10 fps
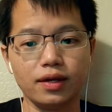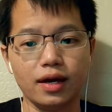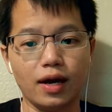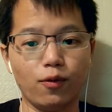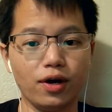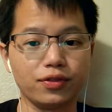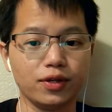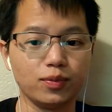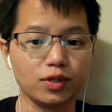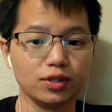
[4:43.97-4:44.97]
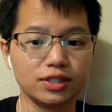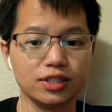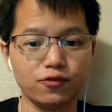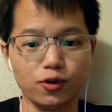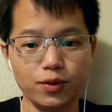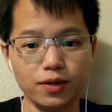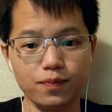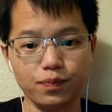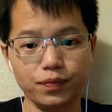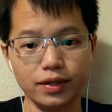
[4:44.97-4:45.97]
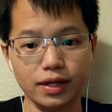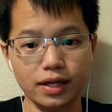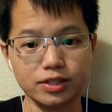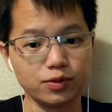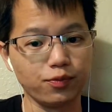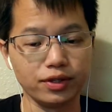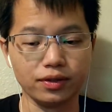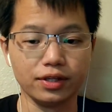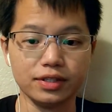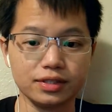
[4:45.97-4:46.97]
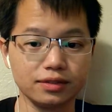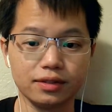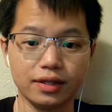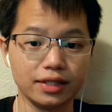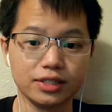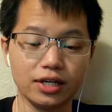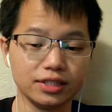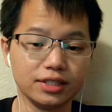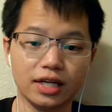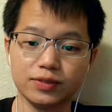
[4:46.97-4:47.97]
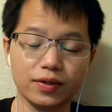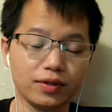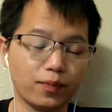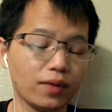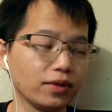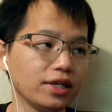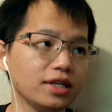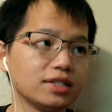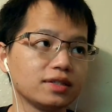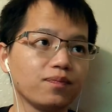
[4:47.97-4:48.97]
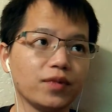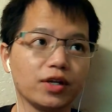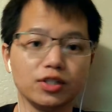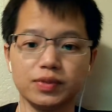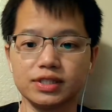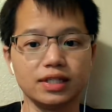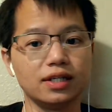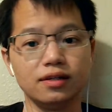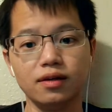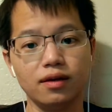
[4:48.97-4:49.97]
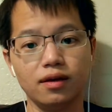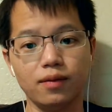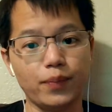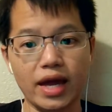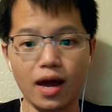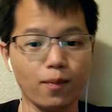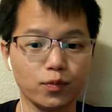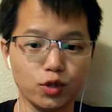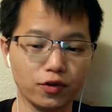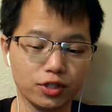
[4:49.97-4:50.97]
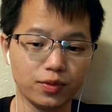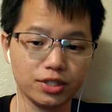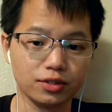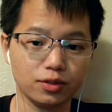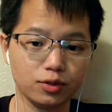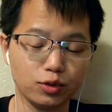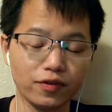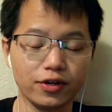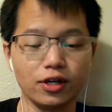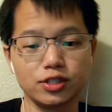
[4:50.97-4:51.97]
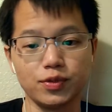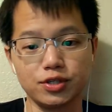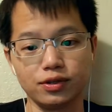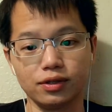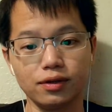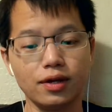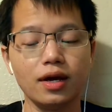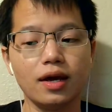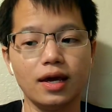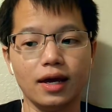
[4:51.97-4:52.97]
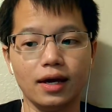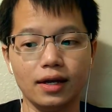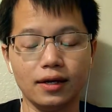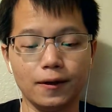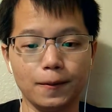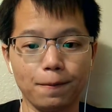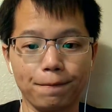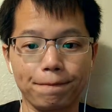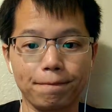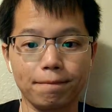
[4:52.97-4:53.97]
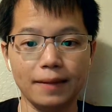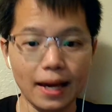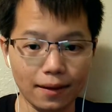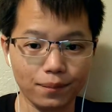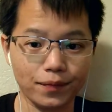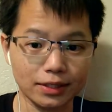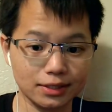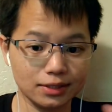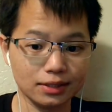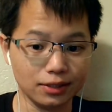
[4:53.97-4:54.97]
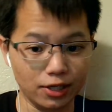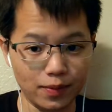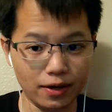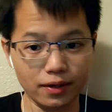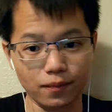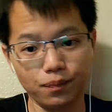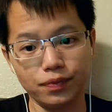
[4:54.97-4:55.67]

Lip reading: I want them to close the sale for me, and I just gonna bring them the leads, and that's all I just did. I just brought them the leads. They closed me the sale. Bam, $1,200 commission there, and yeah, that's literally about it.